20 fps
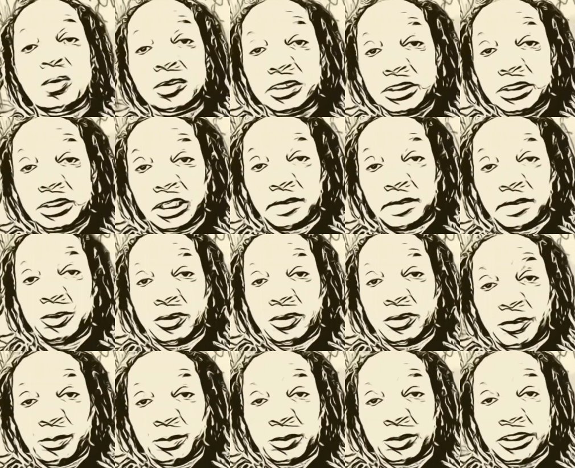the time you have
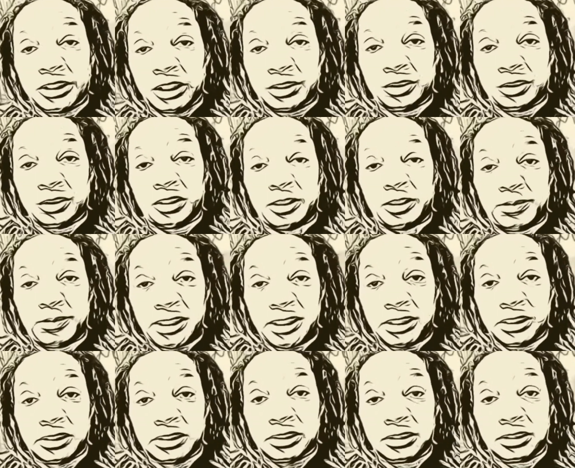to protect your
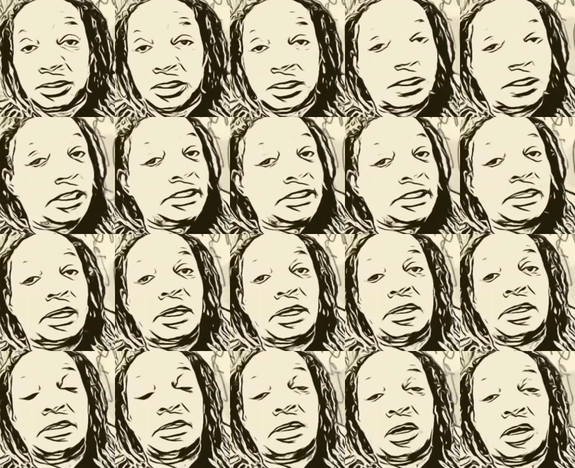peace. It does not
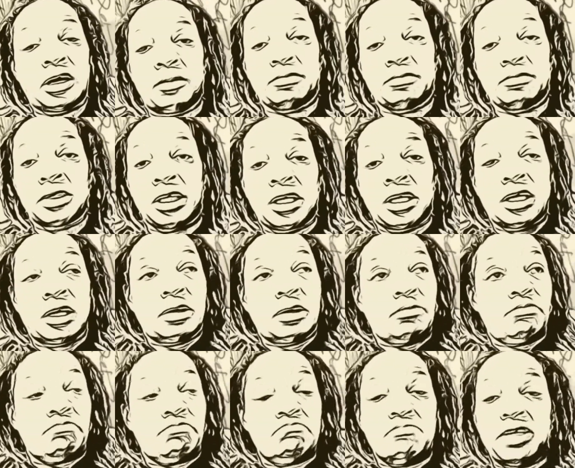
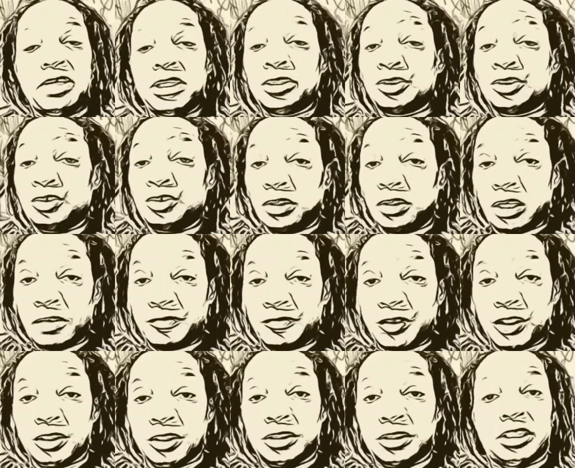mean that you love
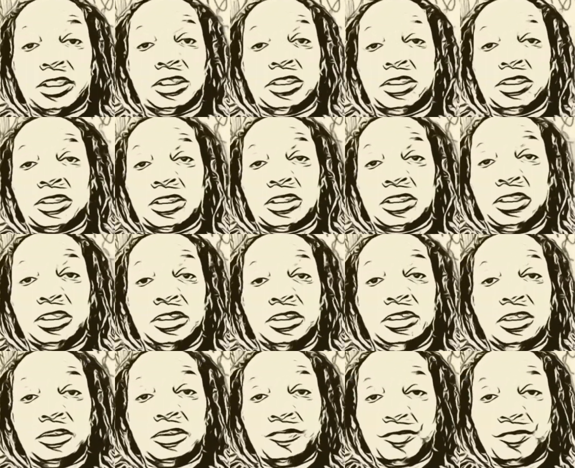your kids any
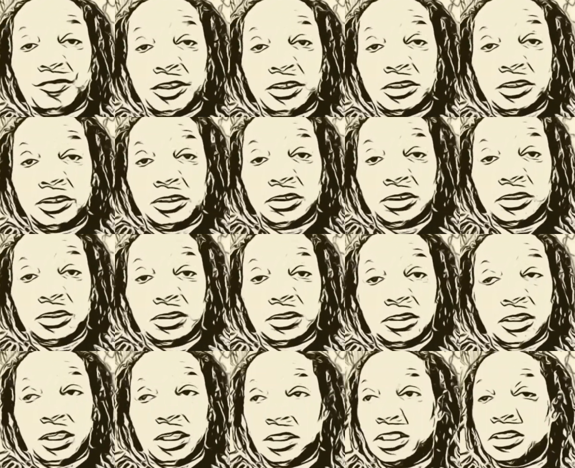different.
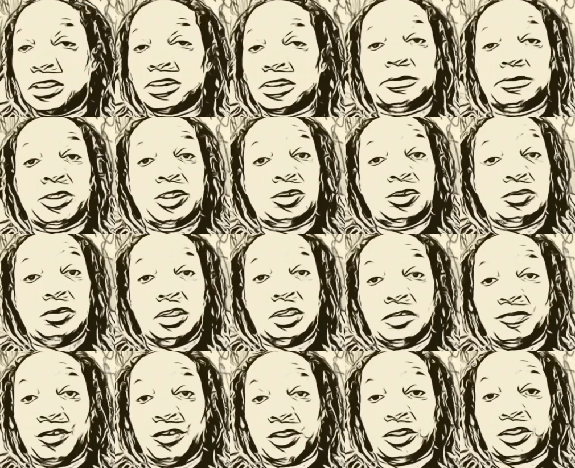It doesn't mean you
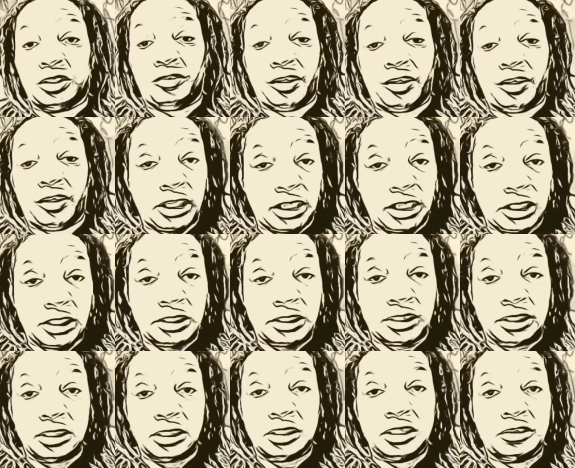love your grandkids
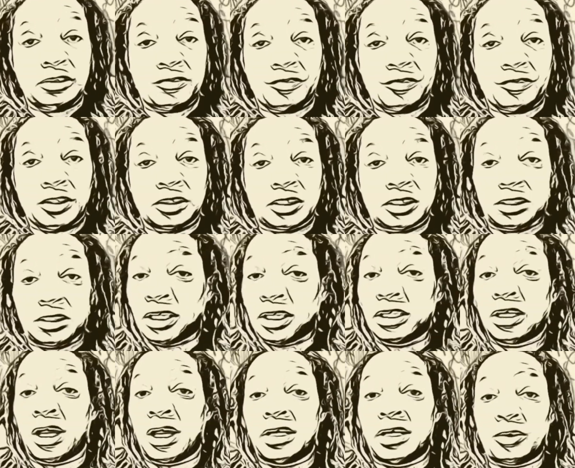any different. Because
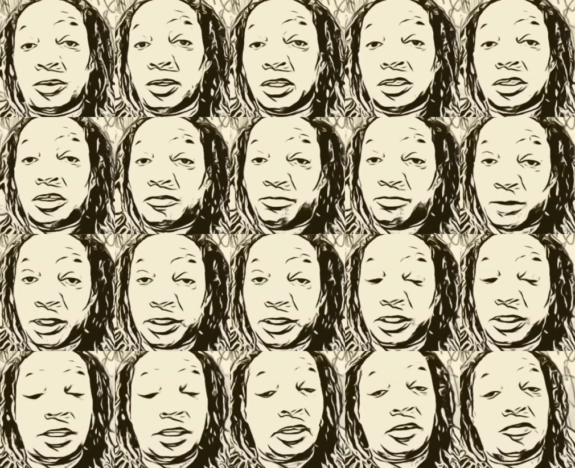I know I love mine to
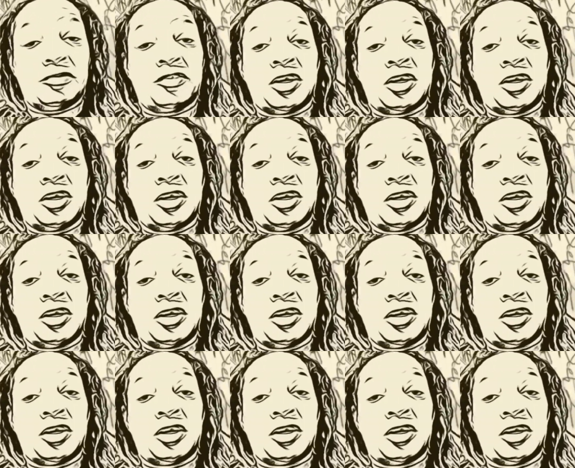death.